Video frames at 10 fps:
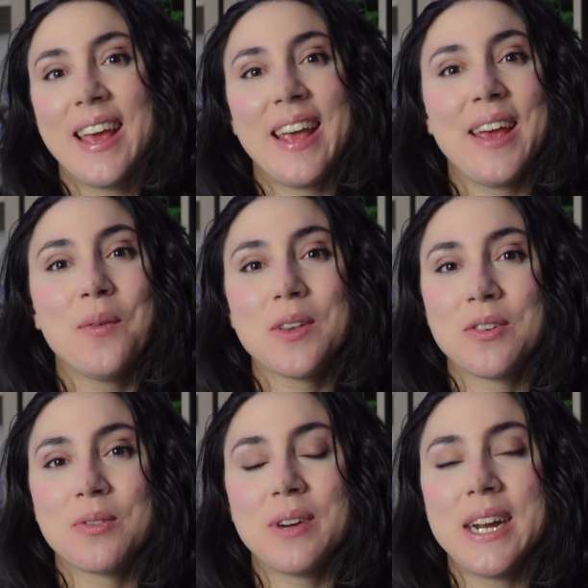It
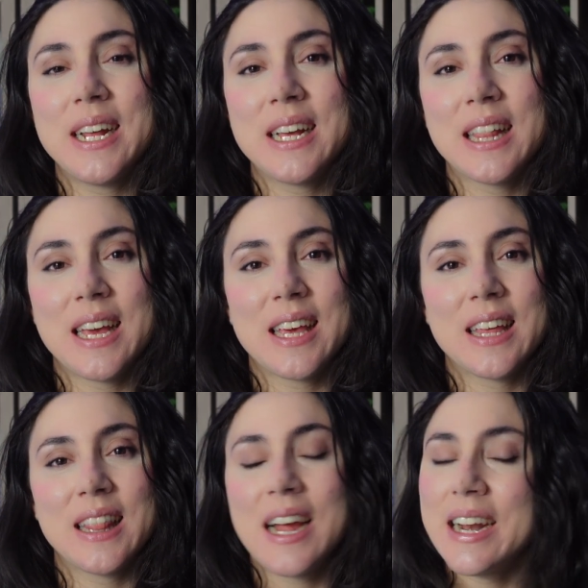wasn't reading
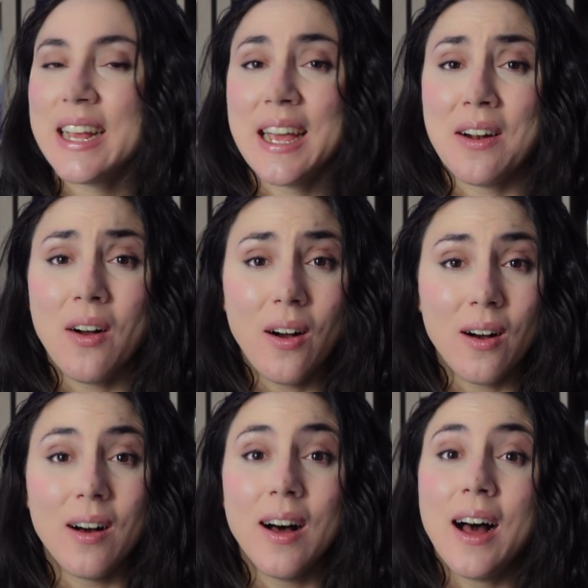like lighting at
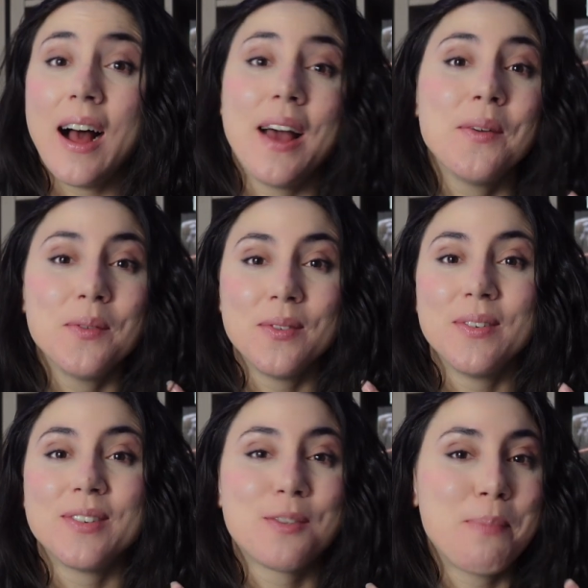all. I
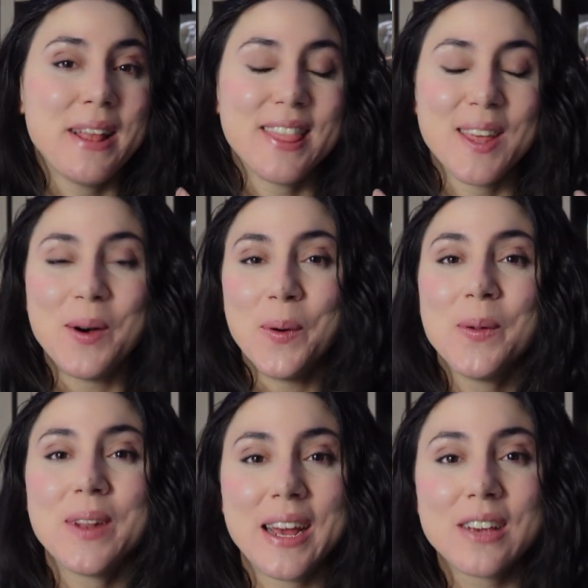spent the
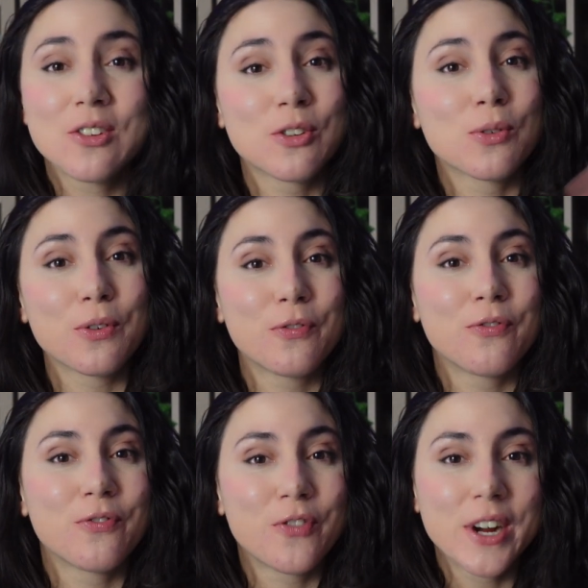whole night just sort of
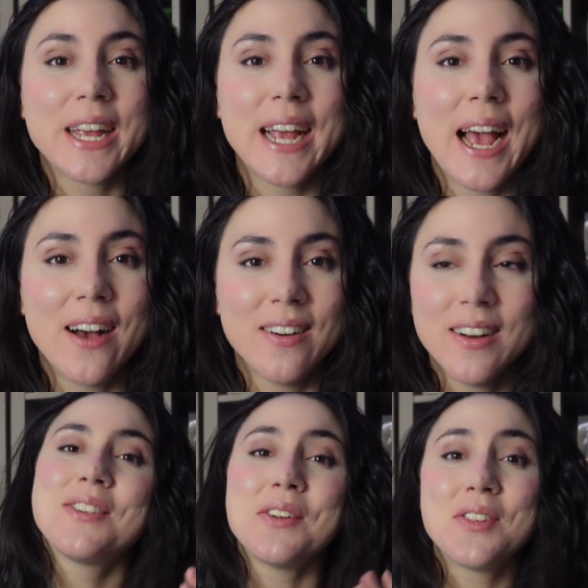freaking
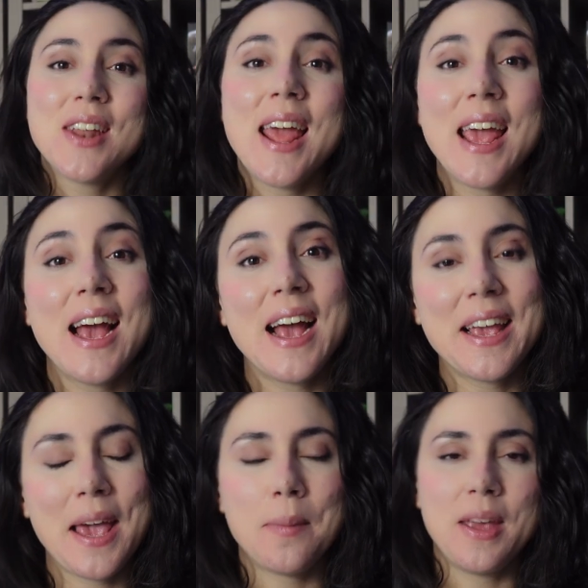out. So today I
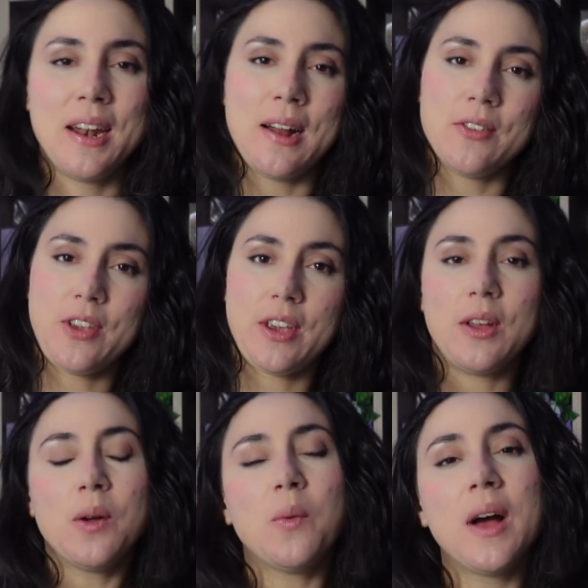came in and I was like,
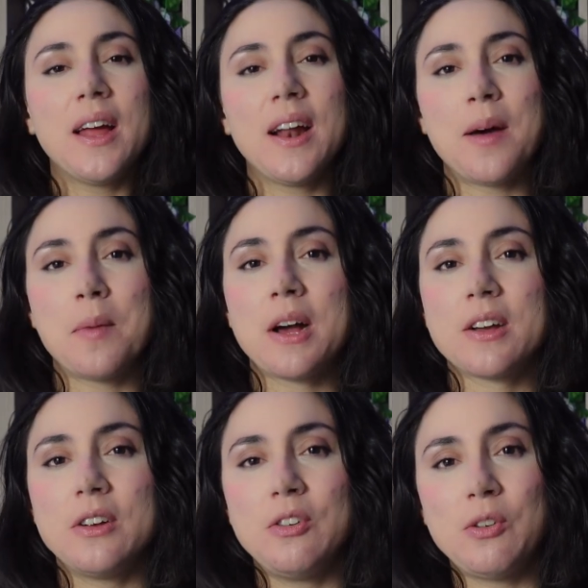you know what? I'm not
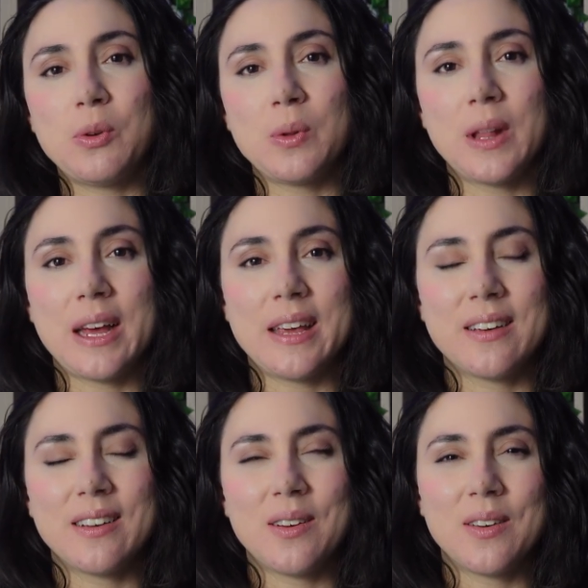gonna do
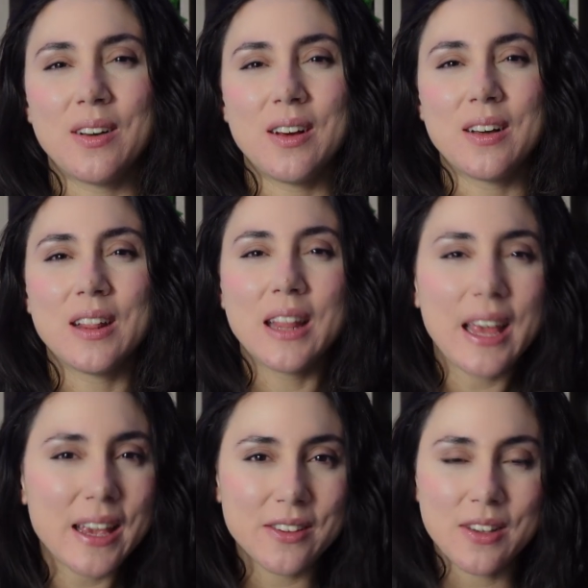like a
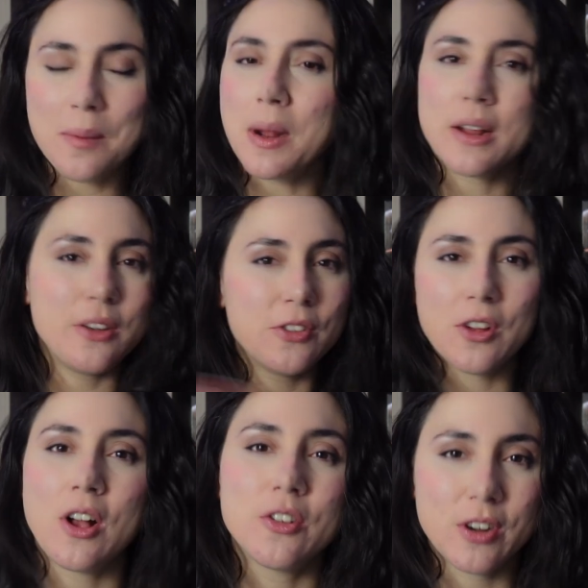glaze. I'm not gonna use the
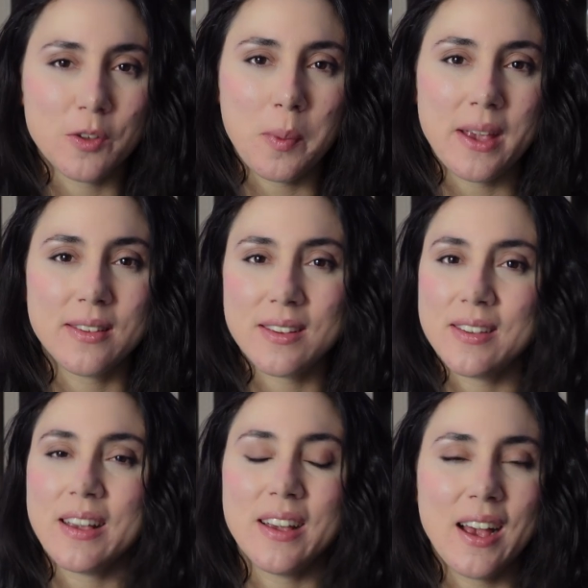contrast paints
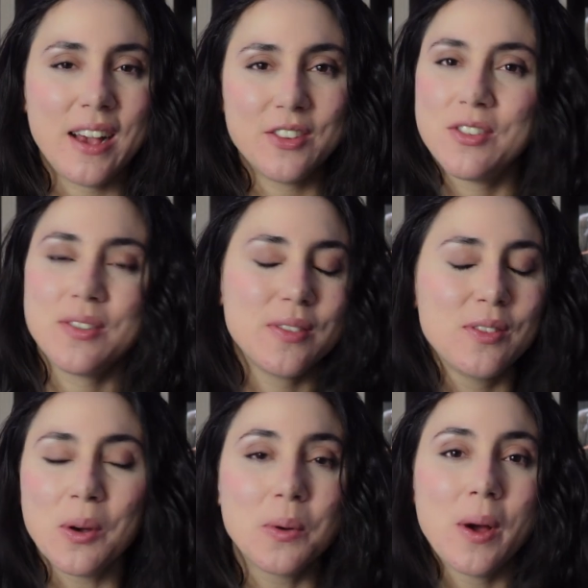because I
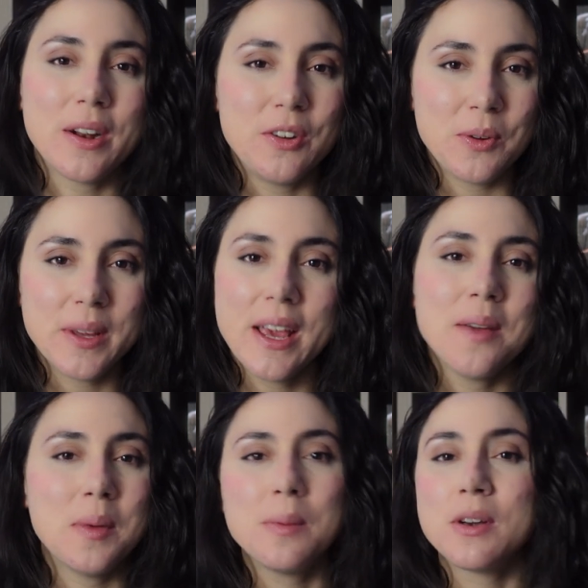just don't know how to do it
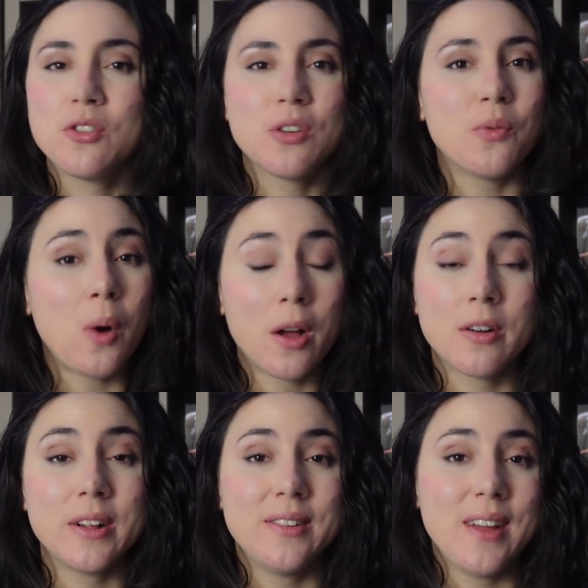yet. Maybe I should have
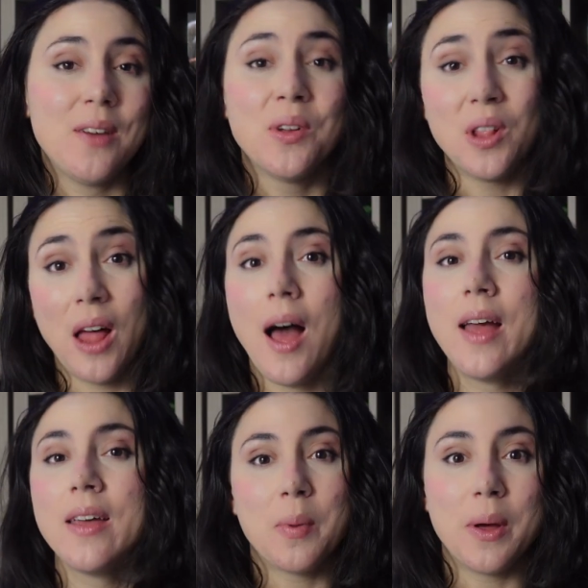watered it down a
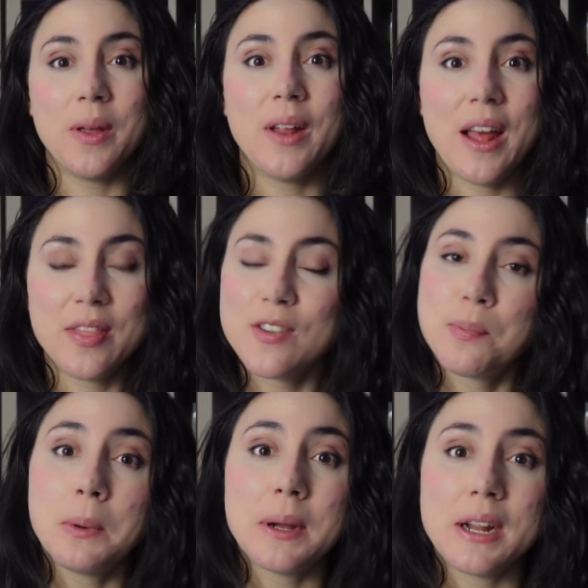lot. But at this
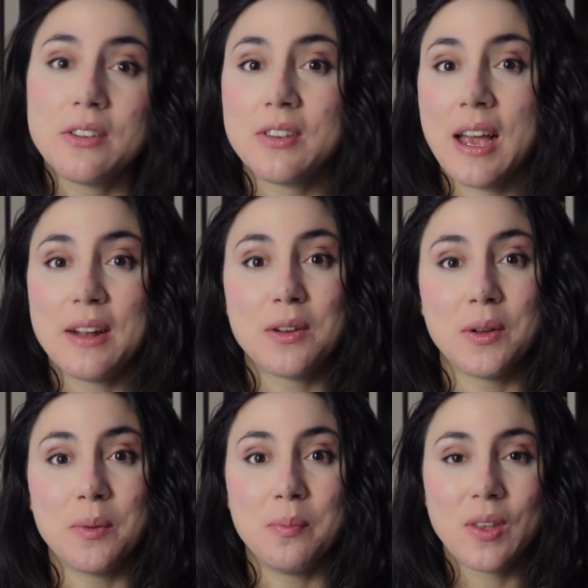point I just had
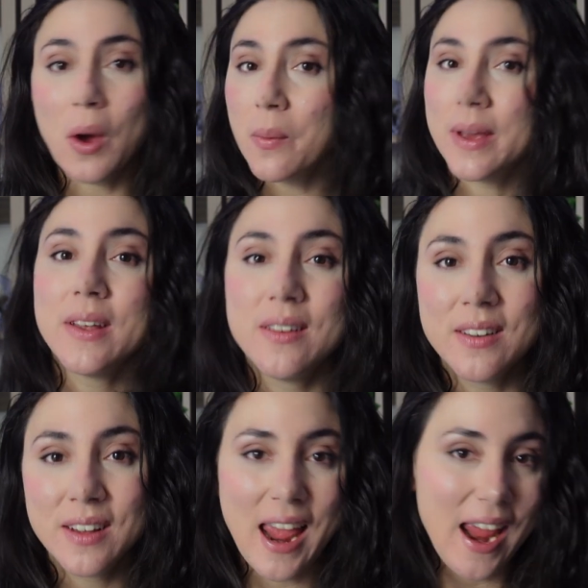to go
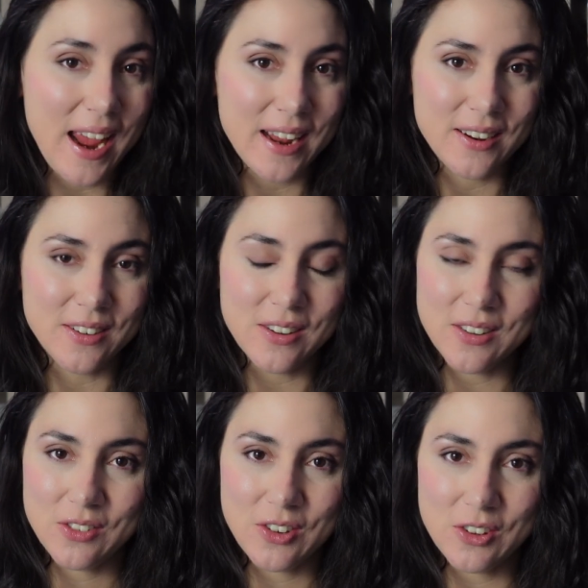in and
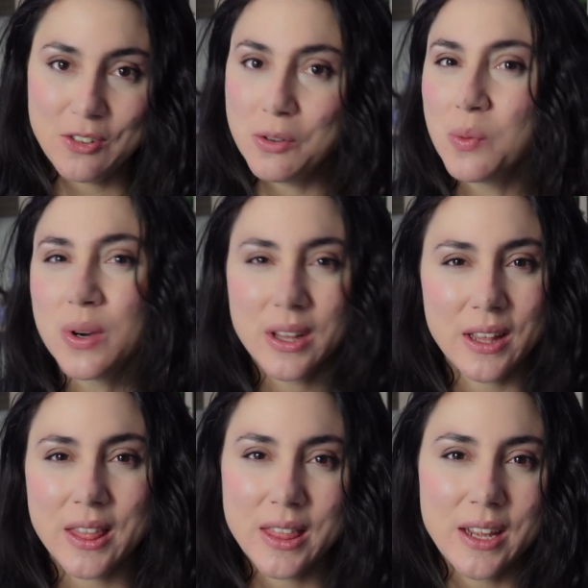just do
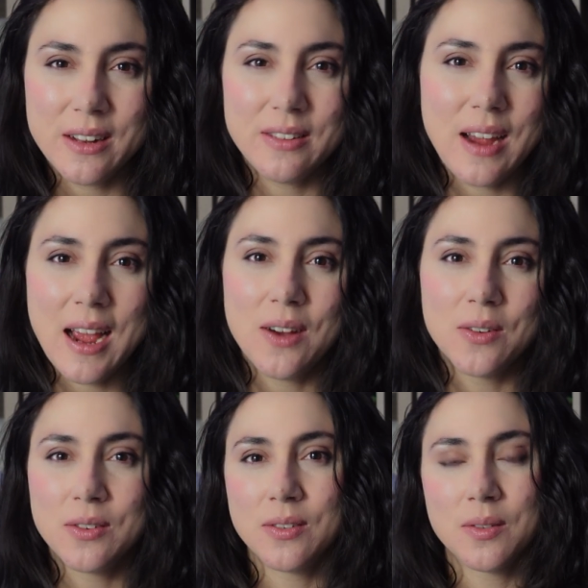really thin
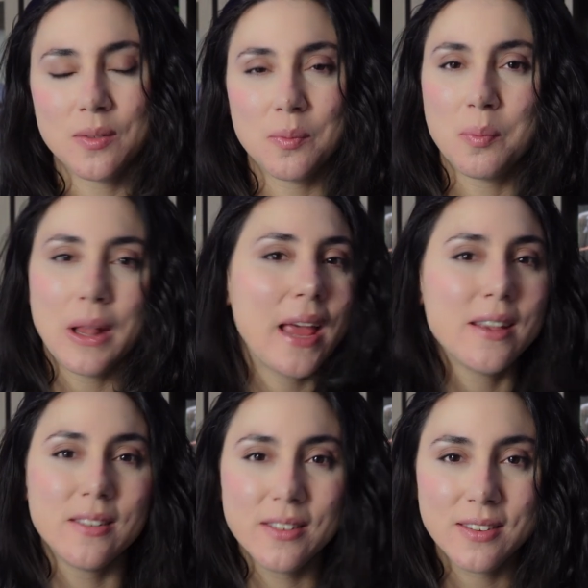down
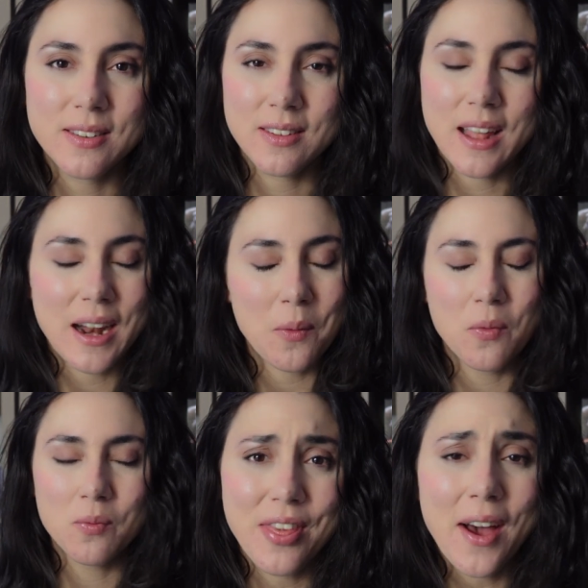blends that I
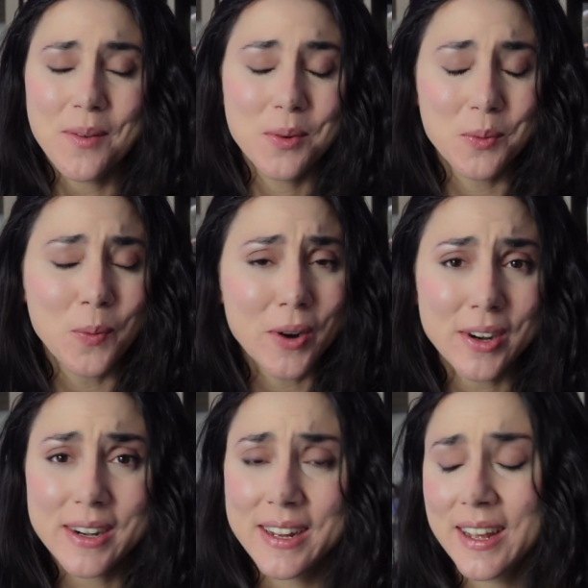thought would
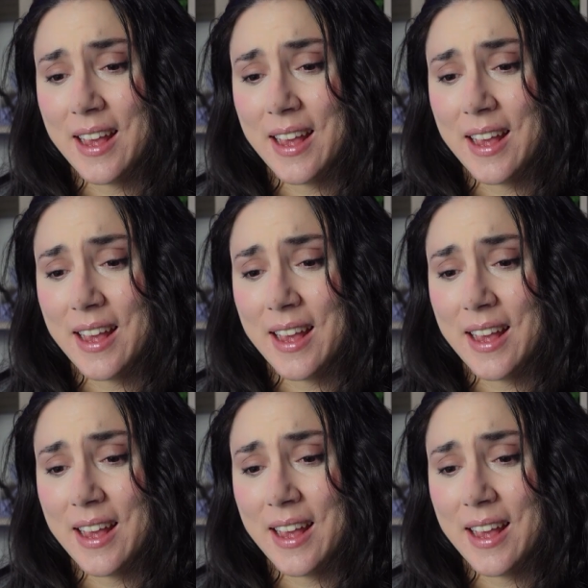work.